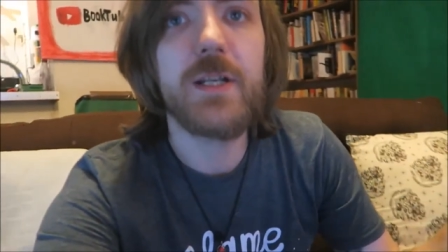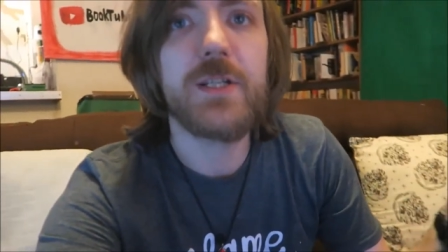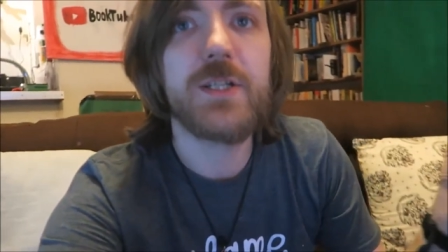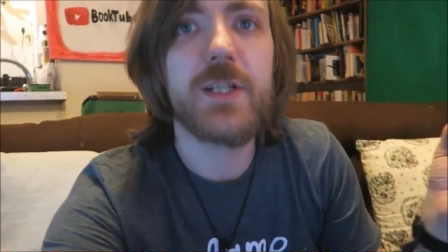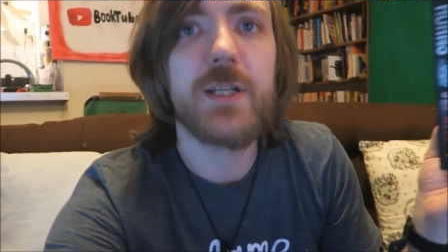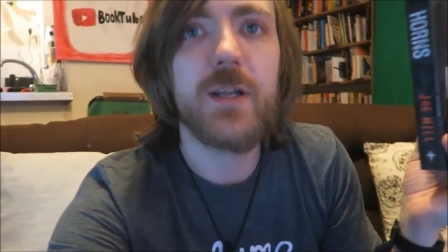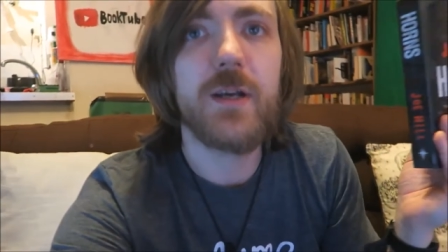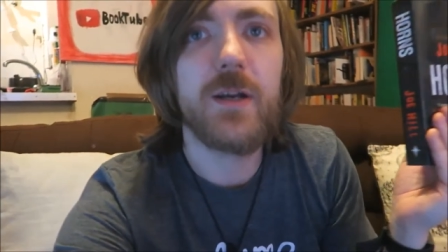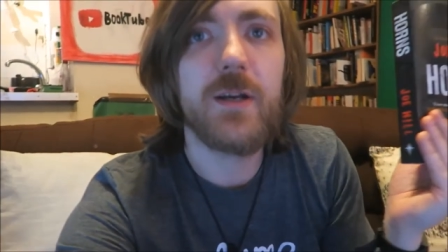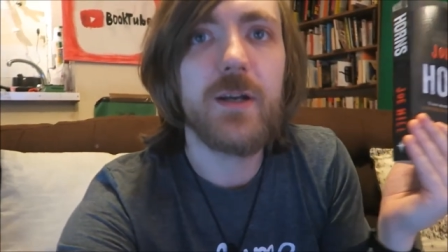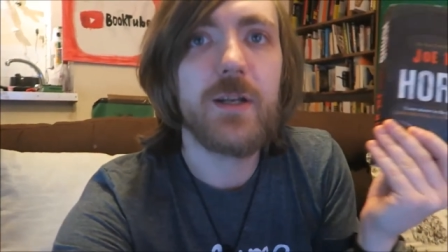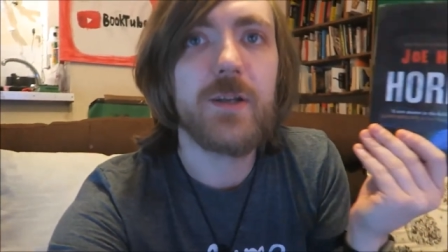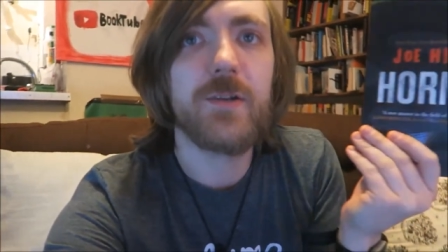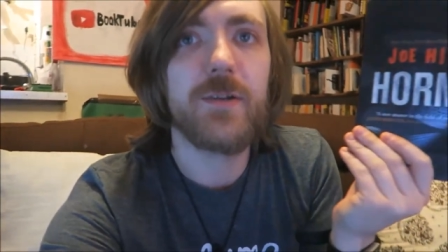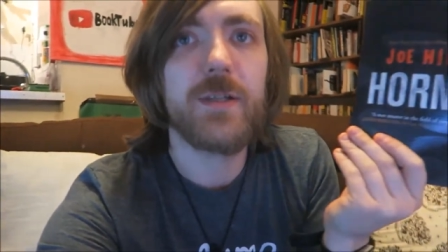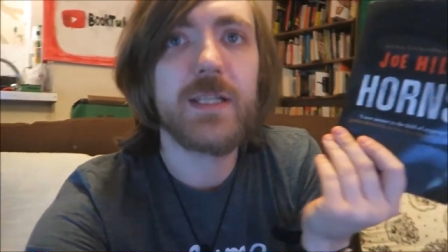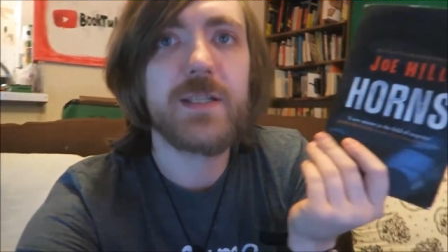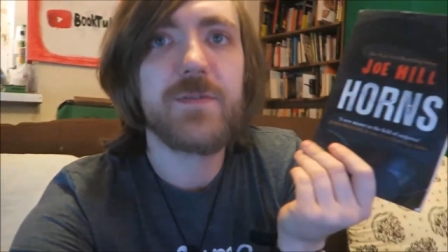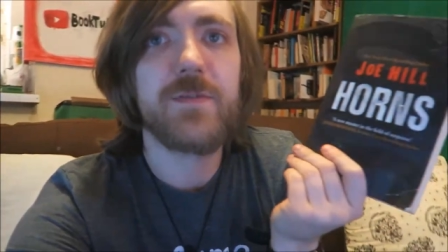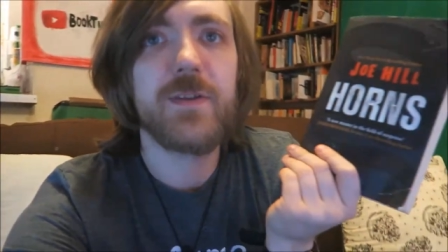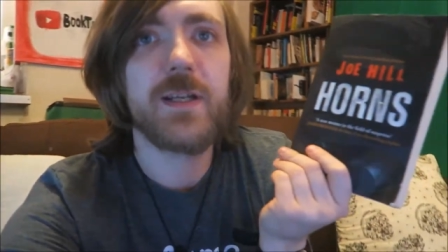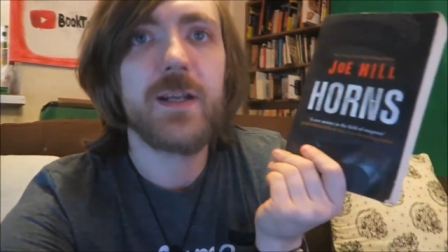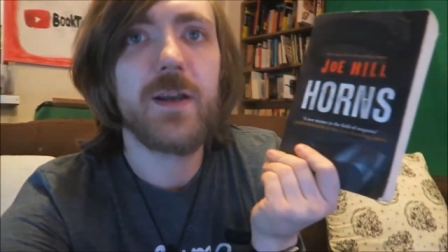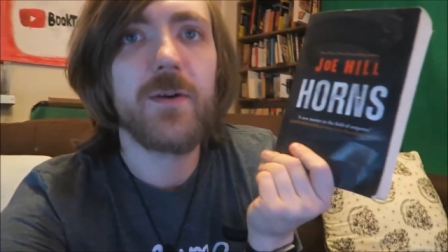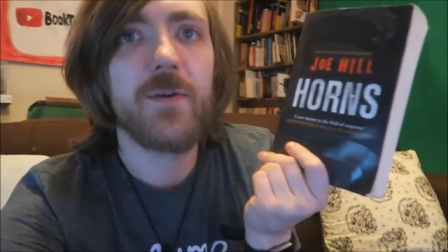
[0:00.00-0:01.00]
mentioned it earlier in
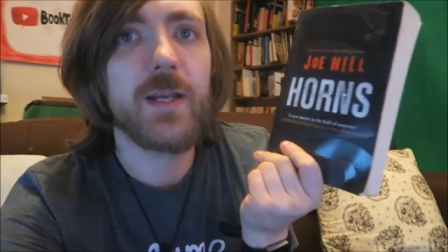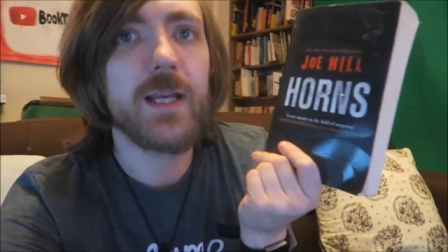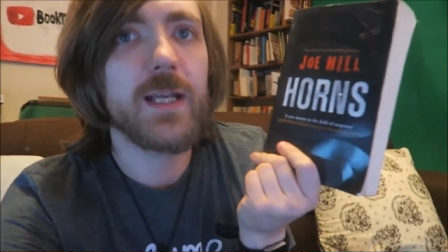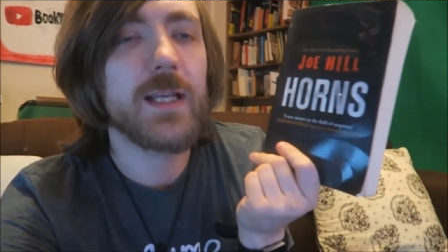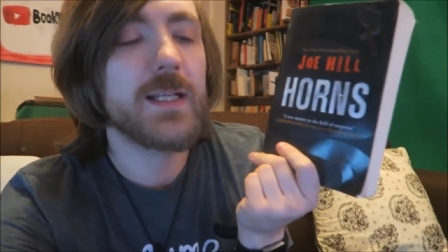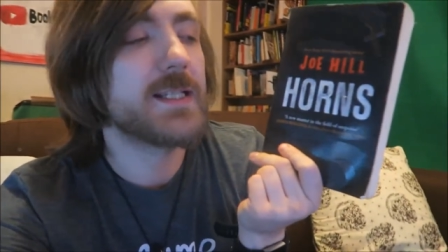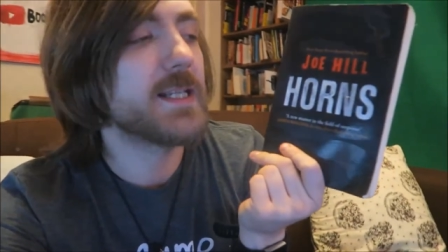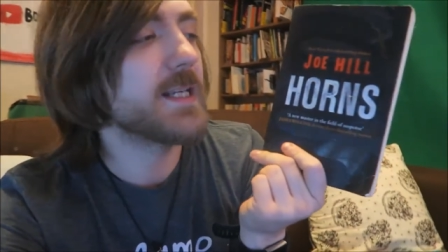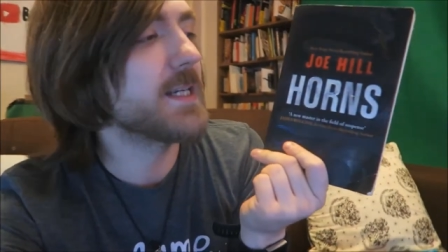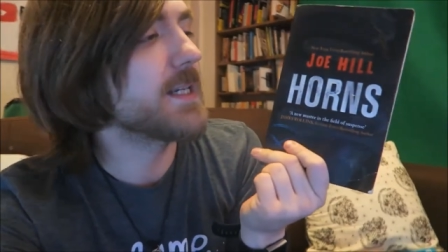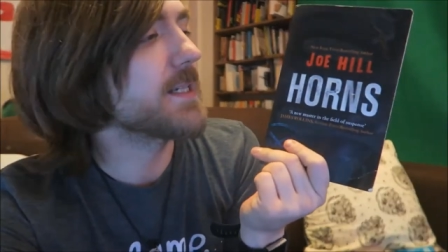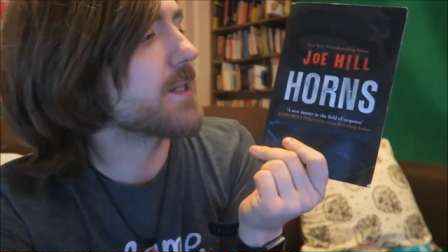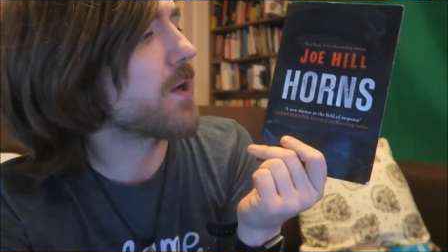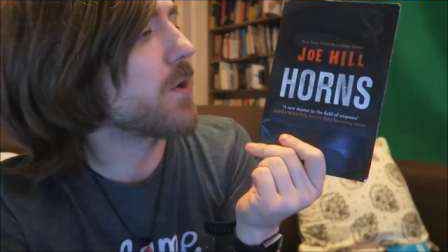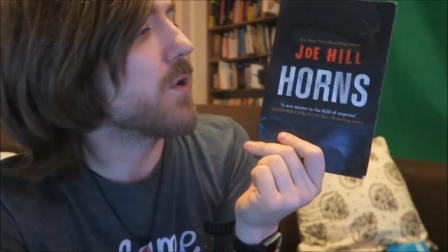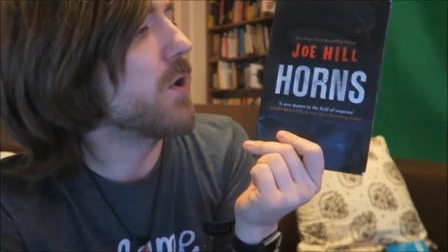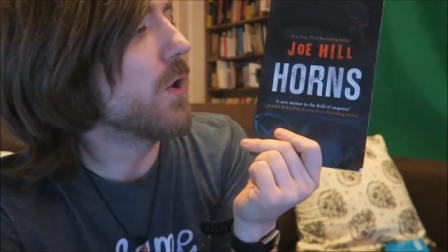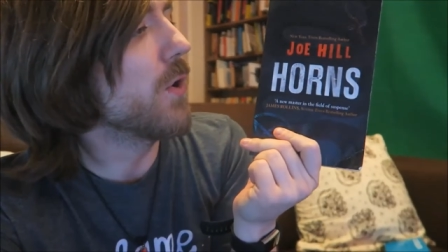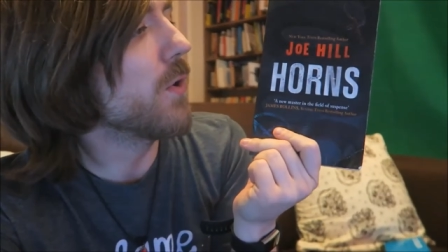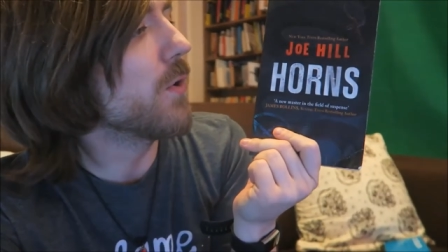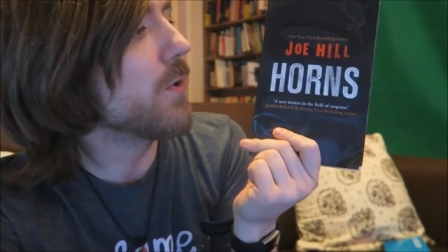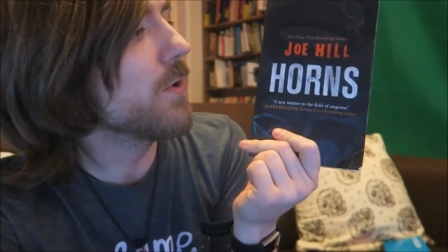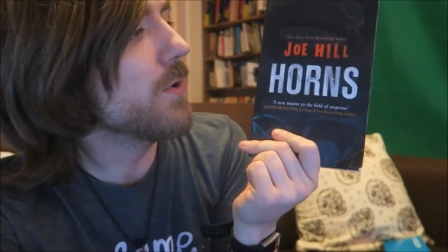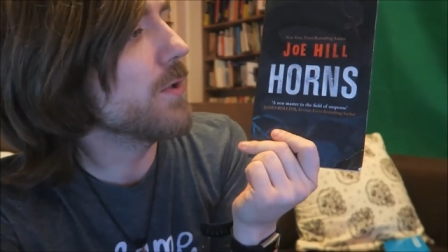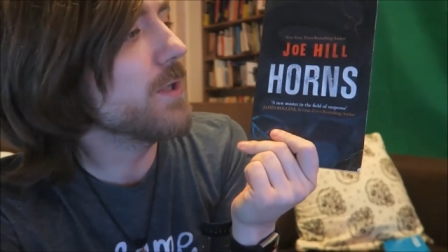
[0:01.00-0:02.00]
this video. It is
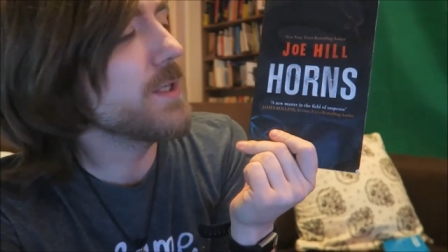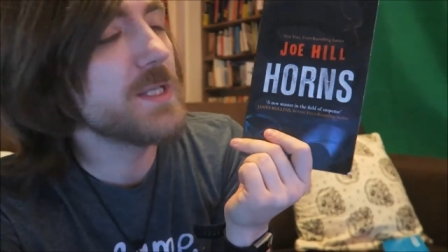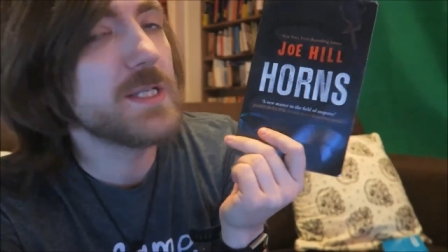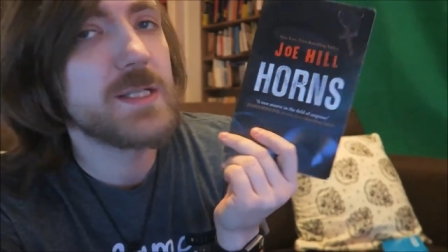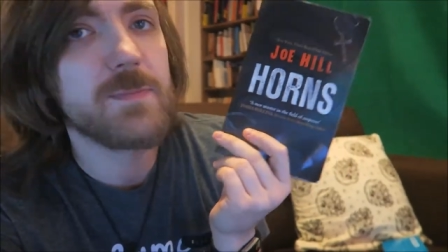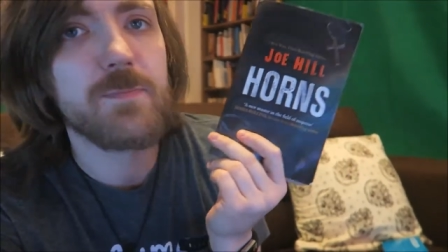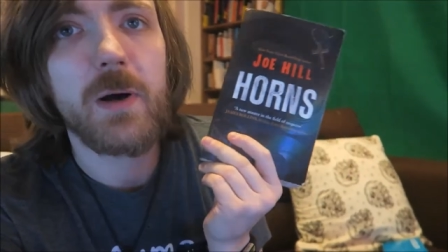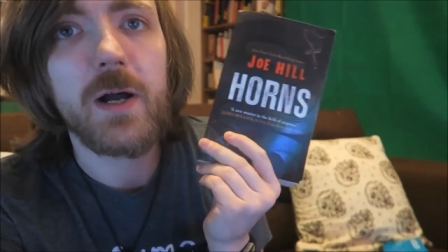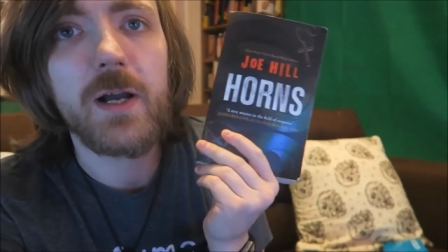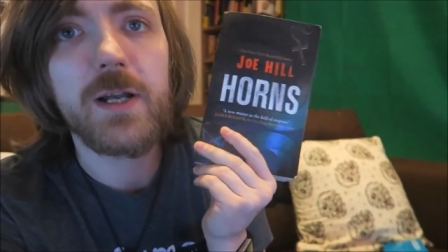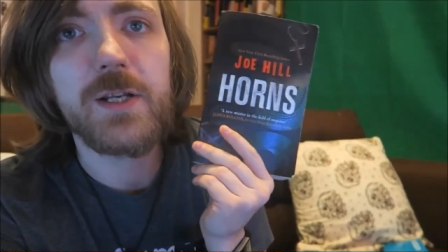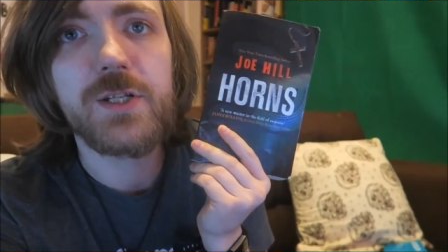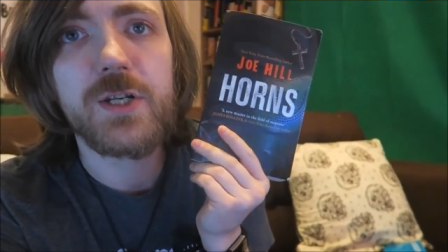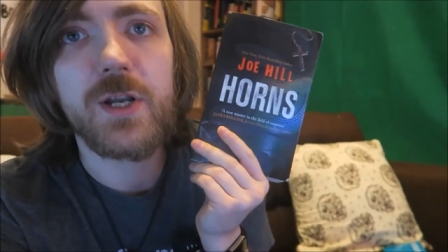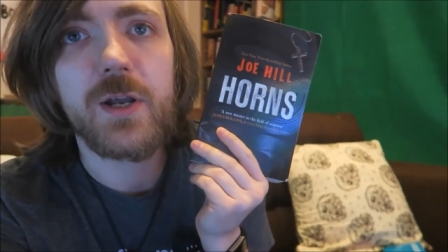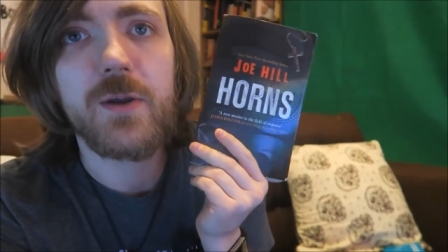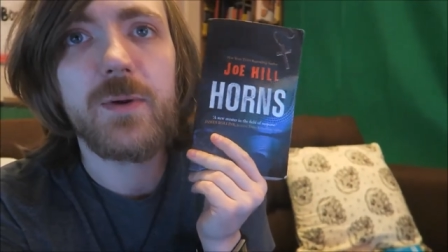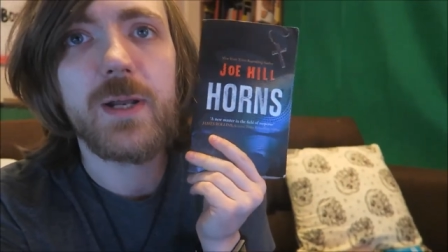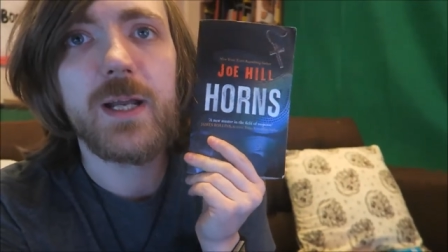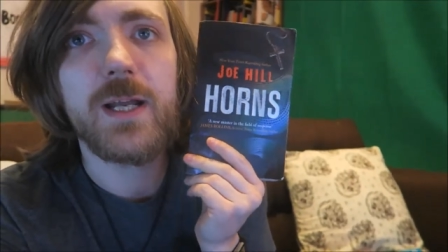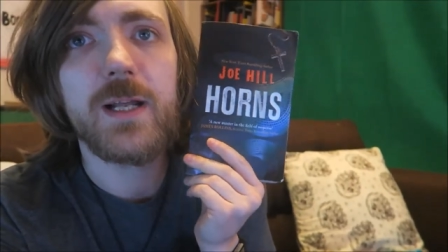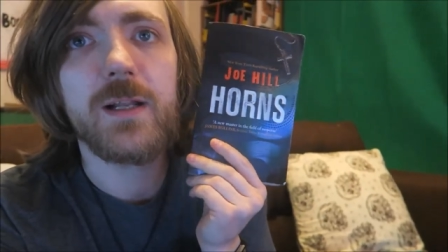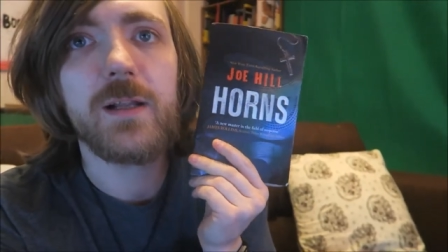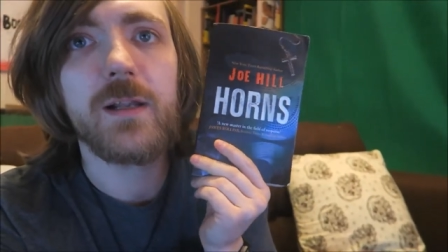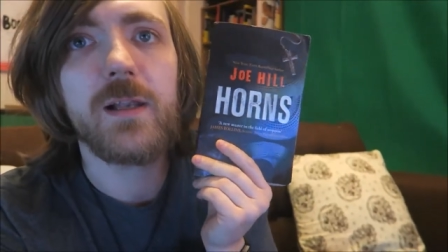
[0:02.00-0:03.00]
Horns by Joe
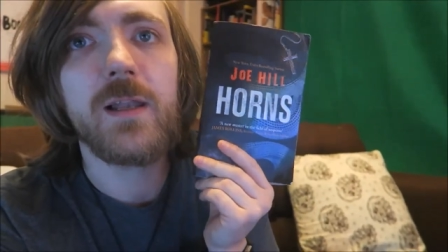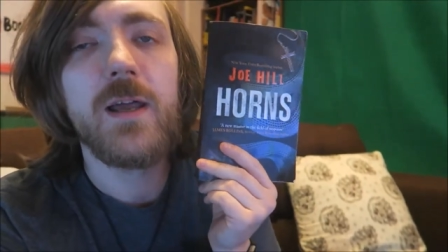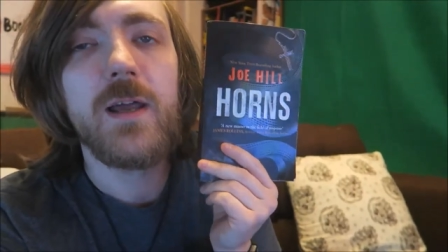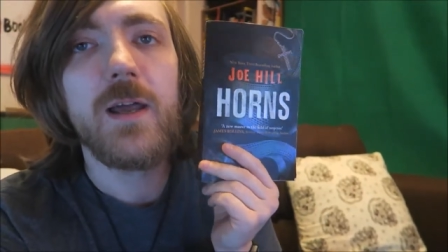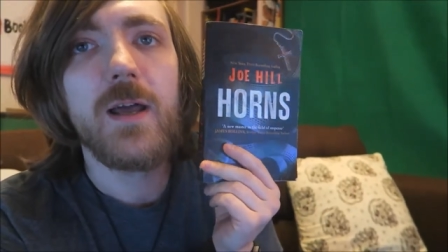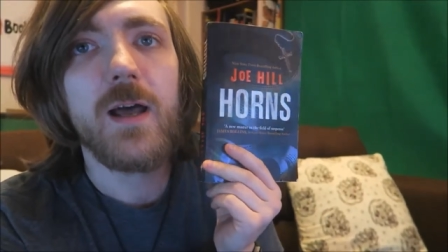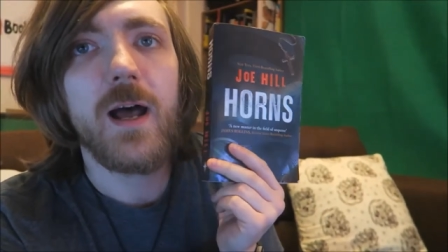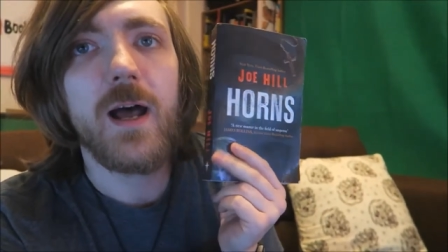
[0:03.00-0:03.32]
Hill.